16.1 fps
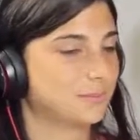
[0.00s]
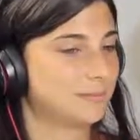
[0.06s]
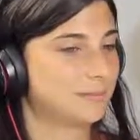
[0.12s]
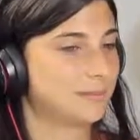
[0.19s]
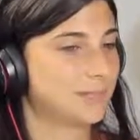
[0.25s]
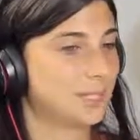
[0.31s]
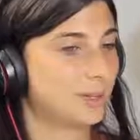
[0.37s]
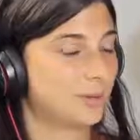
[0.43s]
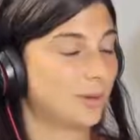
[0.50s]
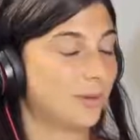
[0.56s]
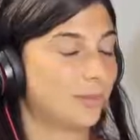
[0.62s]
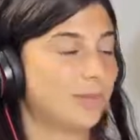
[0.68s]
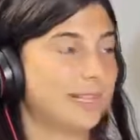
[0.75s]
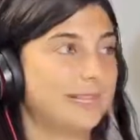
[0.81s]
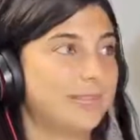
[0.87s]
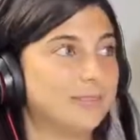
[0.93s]
then you're not
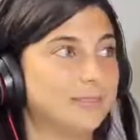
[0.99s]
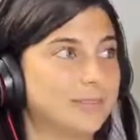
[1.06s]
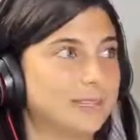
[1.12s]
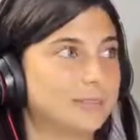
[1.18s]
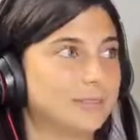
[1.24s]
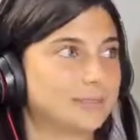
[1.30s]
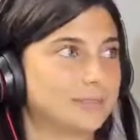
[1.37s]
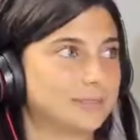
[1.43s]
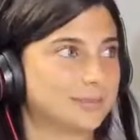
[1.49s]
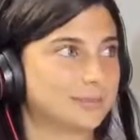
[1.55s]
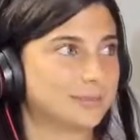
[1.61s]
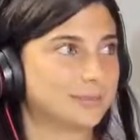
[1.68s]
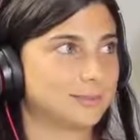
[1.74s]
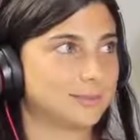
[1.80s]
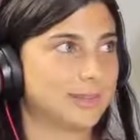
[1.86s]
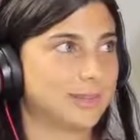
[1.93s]
really living,
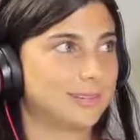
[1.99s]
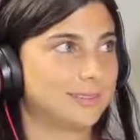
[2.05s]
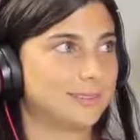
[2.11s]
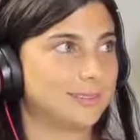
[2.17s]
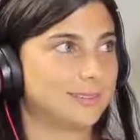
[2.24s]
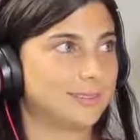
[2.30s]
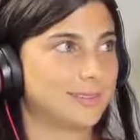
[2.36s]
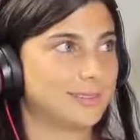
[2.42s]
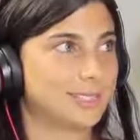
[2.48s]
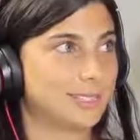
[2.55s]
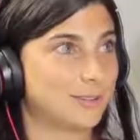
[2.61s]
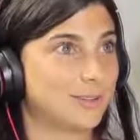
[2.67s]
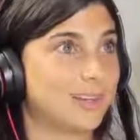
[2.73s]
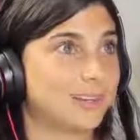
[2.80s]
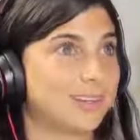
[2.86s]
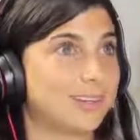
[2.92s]
right? Because then
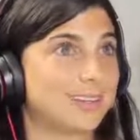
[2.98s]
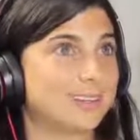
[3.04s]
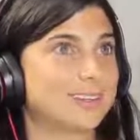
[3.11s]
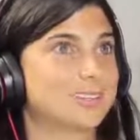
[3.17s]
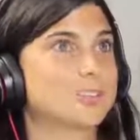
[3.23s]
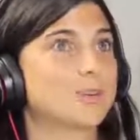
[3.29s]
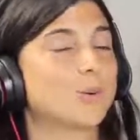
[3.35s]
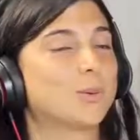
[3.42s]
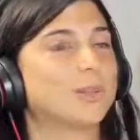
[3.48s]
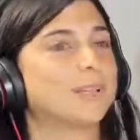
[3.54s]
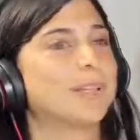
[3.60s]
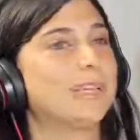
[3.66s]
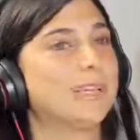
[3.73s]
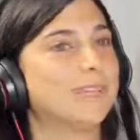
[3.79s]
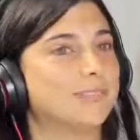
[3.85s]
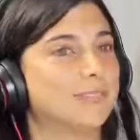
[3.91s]
you're not like totally
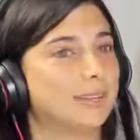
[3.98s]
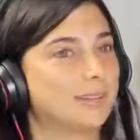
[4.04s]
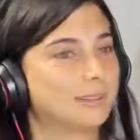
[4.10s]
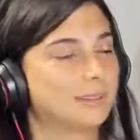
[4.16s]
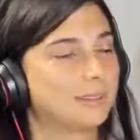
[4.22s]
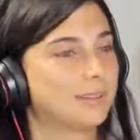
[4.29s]
giving.